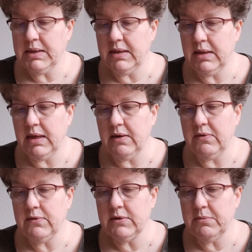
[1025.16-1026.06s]
I think I
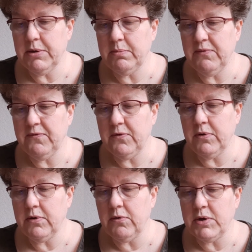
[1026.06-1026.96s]
talked about
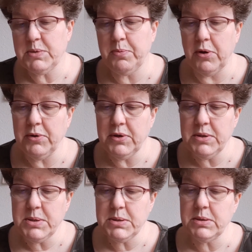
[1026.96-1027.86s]
before,
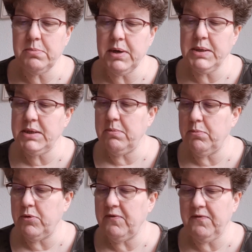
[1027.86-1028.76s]
Correspondence by Tim
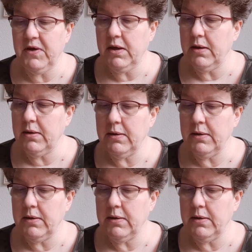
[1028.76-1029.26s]
Murphy.